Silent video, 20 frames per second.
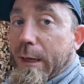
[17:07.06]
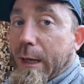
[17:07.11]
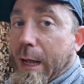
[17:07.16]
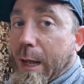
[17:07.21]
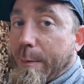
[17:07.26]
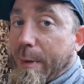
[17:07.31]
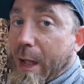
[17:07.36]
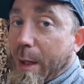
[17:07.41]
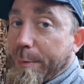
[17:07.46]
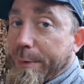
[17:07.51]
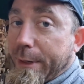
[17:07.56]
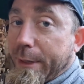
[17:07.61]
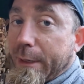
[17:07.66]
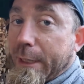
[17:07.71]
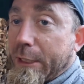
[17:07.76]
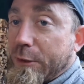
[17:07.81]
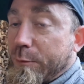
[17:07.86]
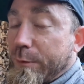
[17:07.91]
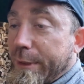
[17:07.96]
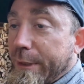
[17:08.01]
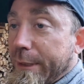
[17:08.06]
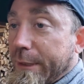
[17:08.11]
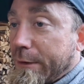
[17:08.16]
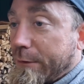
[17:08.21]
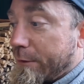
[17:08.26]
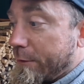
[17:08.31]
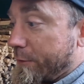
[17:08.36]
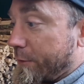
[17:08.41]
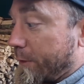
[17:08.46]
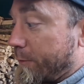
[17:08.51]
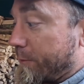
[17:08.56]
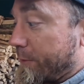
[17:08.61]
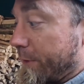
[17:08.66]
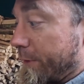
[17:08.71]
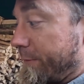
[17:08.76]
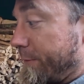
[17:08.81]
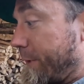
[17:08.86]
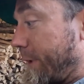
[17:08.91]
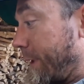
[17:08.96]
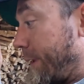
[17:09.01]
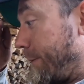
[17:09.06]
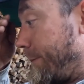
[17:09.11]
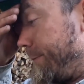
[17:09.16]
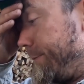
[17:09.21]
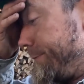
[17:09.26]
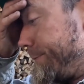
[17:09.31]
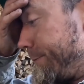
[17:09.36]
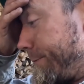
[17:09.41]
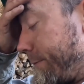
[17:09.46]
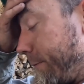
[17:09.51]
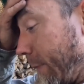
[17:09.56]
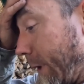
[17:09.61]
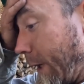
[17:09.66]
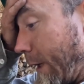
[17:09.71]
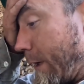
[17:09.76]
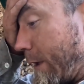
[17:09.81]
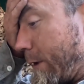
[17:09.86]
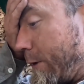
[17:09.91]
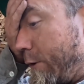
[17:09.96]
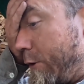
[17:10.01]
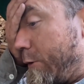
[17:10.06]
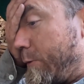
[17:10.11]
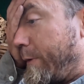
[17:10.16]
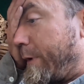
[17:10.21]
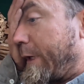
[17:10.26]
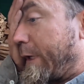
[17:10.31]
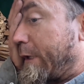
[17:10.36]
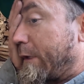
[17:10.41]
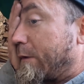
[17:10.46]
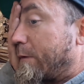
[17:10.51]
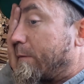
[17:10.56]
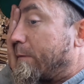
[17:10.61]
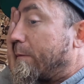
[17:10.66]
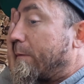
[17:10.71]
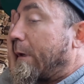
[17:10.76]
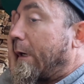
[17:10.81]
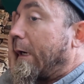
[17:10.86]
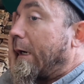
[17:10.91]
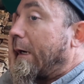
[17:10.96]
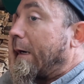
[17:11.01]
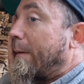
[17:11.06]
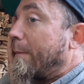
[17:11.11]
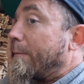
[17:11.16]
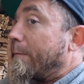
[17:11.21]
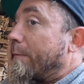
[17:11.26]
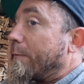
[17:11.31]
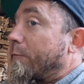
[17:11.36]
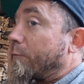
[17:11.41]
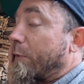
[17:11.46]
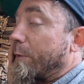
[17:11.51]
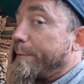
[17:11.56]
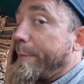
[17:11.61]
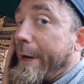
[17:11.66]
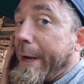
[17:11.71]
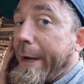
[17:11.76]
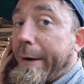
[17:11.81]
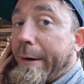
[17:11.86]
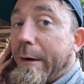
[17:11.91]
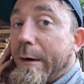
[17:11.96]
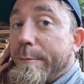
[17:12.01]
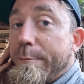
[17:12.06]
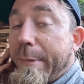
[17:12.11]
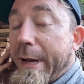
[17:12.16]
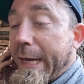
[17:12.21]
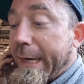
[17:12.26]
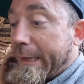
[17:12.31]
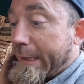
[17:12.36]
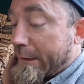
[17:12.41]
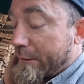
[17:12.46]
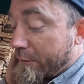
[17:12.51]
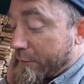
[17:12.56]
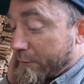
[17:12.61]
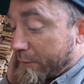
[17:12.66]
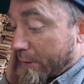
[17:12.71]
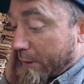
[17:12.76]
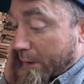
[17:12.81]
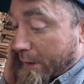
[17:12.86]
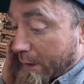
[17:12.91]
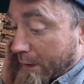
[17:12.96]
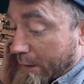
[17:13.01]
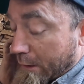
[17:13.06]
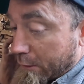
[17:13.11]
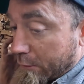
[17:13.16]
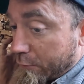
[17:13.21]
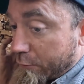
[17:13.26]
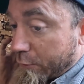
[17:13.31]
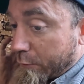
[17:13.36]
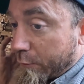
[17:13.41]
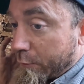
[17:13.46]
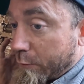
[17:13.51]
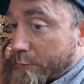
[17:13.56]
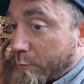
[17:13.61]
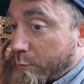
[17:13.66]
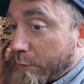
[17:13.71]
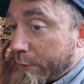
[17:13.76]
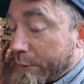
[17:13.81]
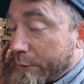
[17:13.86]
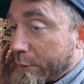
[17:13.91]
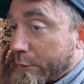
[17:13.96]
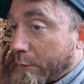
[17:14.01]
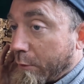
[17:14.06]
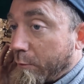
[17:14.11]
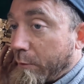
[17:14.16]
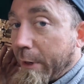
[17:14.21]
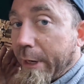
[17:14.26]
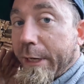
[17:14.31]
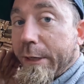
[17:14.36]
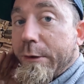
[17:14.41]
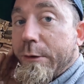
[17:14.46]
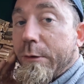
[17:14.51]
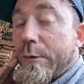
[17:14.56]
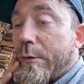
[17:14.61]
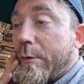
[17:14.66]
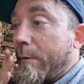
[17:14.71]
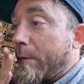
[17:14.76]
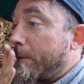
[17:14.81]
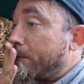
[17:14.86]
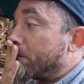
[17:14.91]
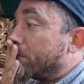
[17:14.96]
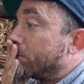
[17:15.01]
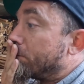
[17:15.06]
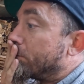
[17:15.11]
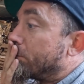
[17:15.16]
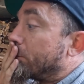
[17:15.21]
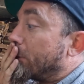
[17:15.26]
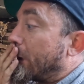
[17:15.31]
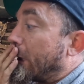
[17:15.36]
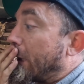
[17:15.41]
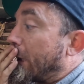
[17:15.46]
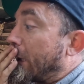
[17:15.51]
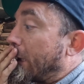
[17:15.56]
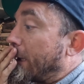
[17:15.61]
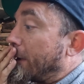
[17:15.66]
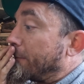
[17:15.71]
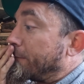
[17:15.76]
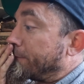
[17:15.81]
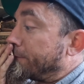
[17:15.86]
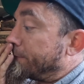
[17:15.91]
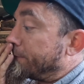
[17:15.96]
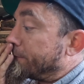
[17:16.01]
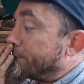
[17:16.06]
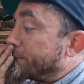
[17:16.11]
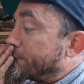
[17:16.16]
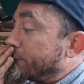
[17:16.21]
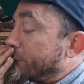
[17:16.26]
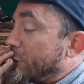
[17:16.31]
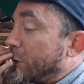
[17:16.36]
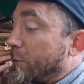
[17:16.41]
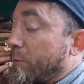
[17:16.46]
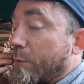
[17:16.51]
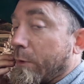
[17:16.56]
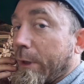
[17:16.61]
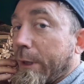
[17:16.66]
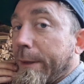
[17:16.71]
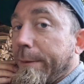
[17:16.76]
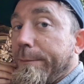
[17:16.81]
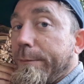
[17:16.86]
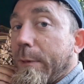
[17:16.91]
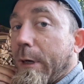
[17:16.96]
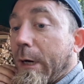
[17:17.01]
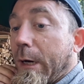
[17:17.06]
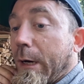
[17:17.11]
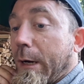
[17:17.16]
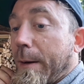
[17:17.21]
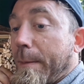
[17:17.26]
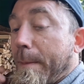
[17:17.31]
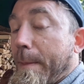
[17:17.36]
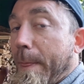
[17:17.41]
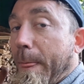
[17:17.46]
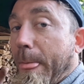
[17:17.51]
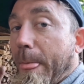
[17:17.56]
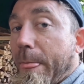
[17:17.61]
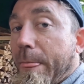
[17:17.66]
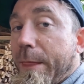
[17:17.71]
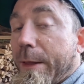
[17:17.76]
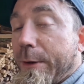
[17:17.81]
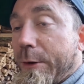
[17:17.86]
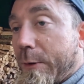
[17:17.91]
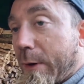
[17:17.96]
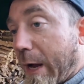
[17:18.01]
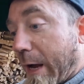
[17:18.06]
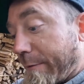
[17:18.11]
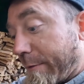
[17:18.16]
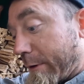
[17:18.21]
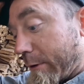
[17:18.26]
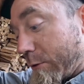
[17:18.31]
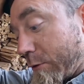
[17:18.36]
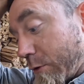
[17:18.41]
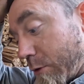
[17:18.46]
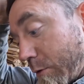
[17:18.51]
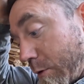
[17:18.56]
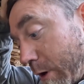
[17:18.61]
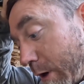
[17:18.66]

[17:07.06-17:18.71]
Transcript: I'm happy. Here's what it is in terms of doing repair, maintenance. So when you're ready to do wood, then you have it. So